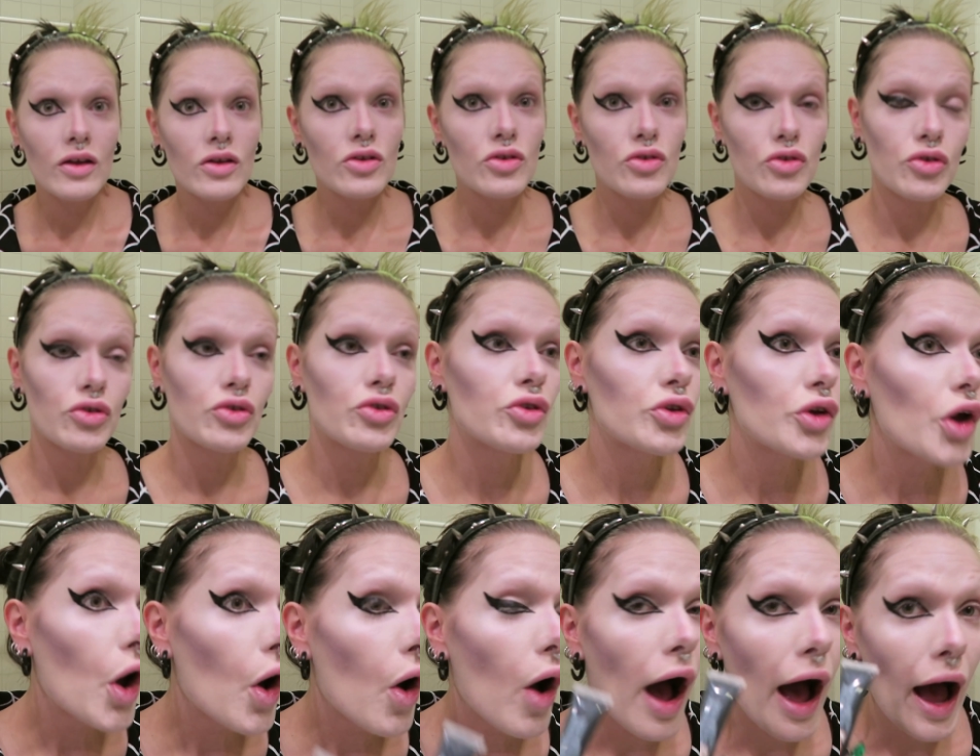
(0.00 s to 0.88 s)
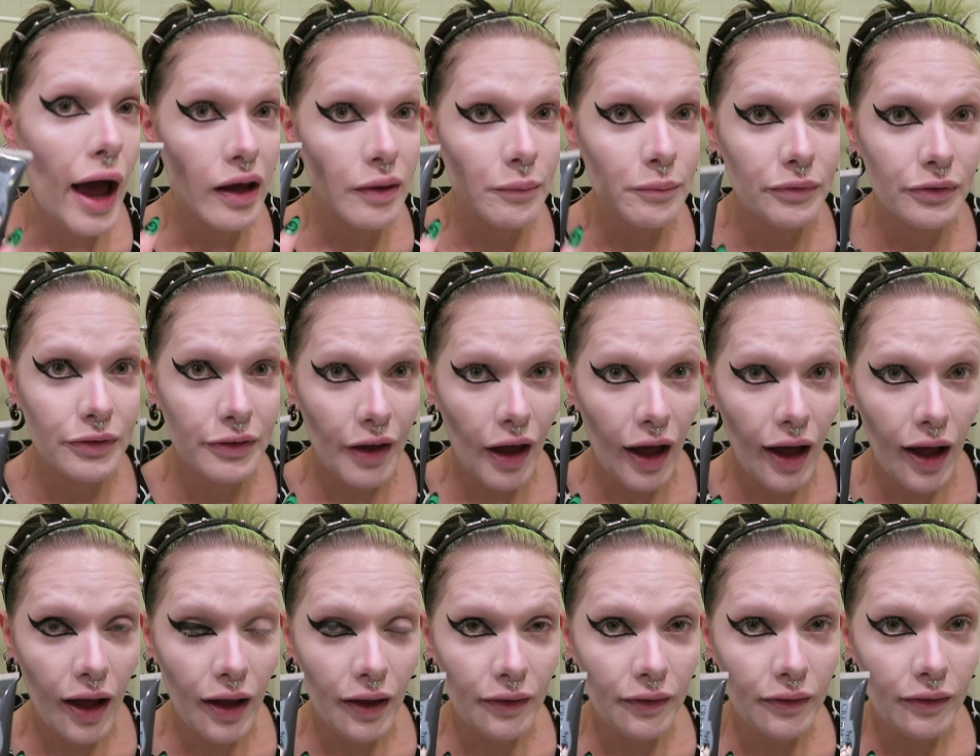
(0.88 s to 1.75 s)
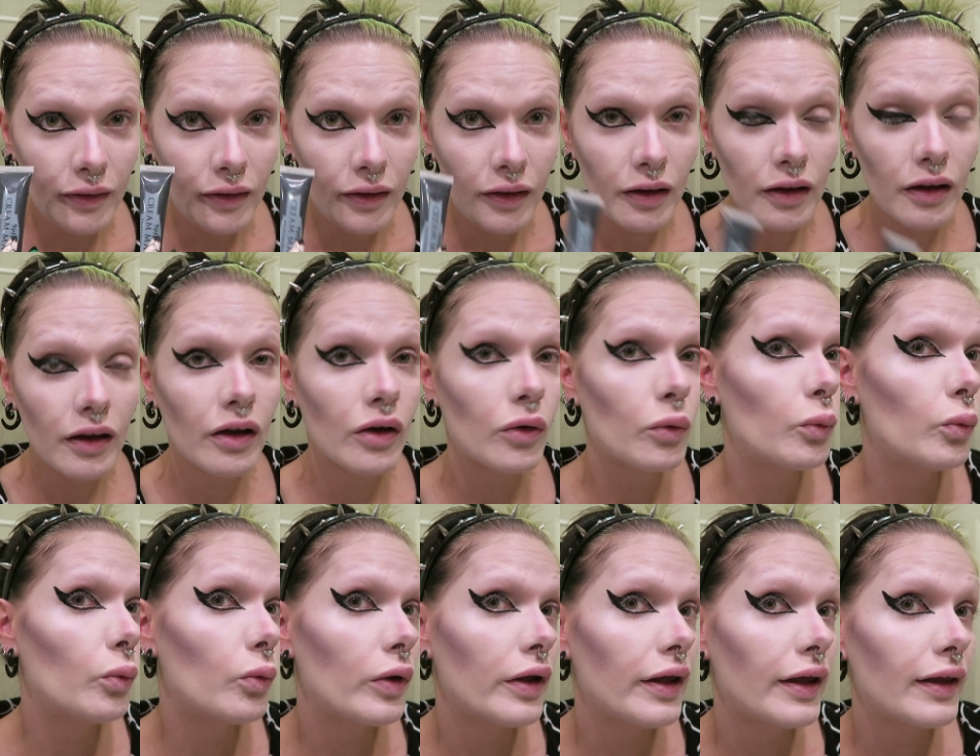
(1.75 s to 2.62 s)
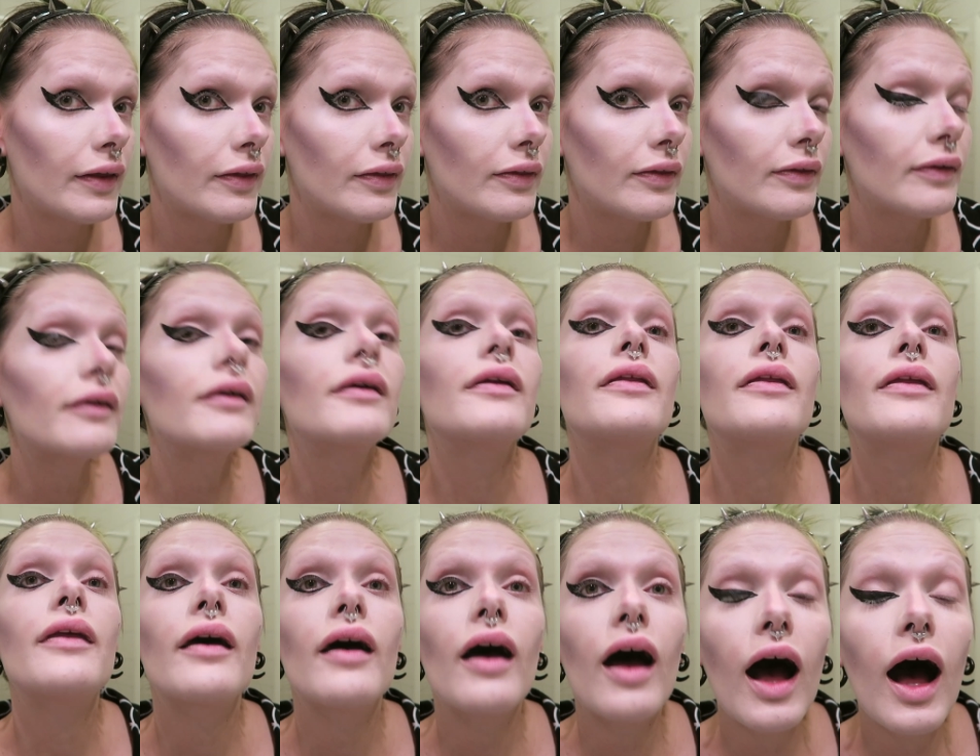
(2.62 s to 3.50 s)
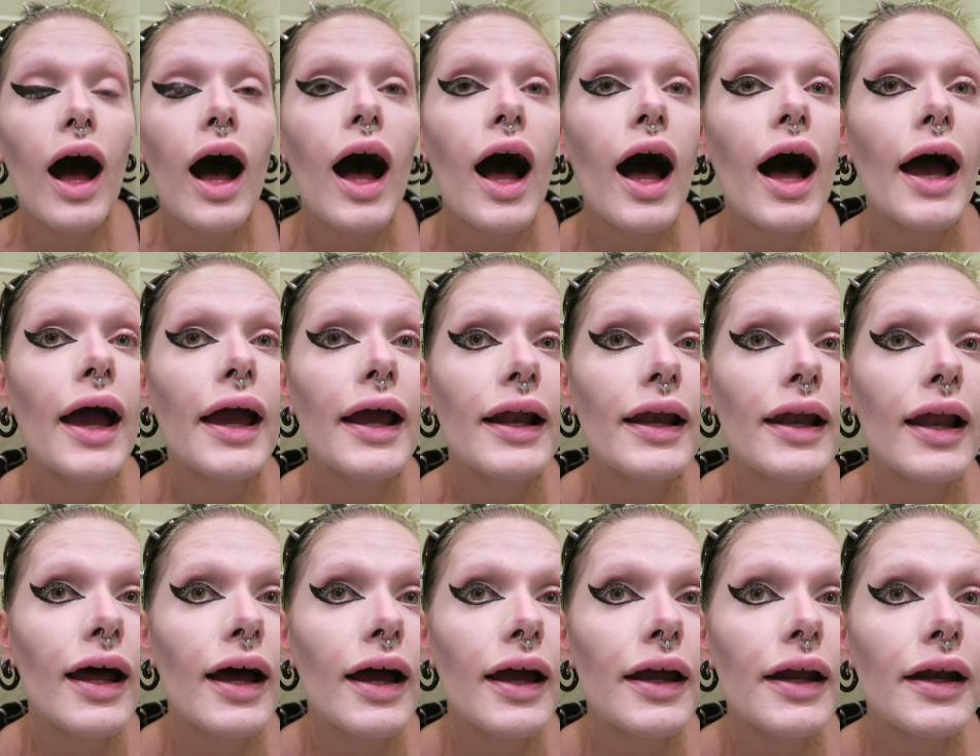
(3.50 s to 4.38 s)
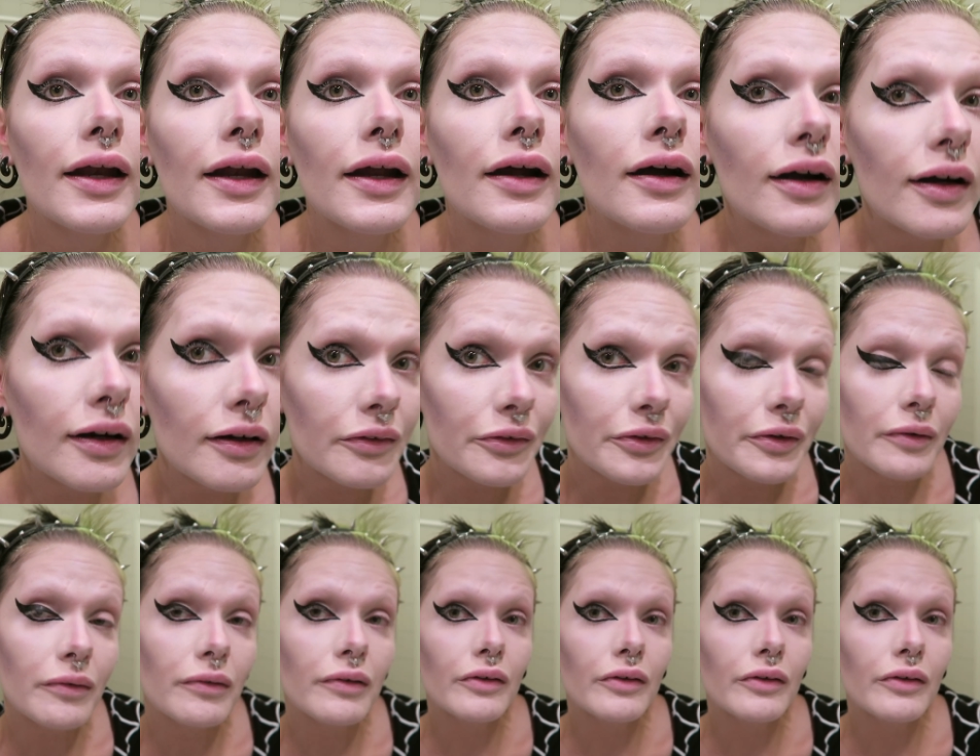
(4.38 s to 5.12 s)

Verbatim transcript: So I'm done with the eyeliner.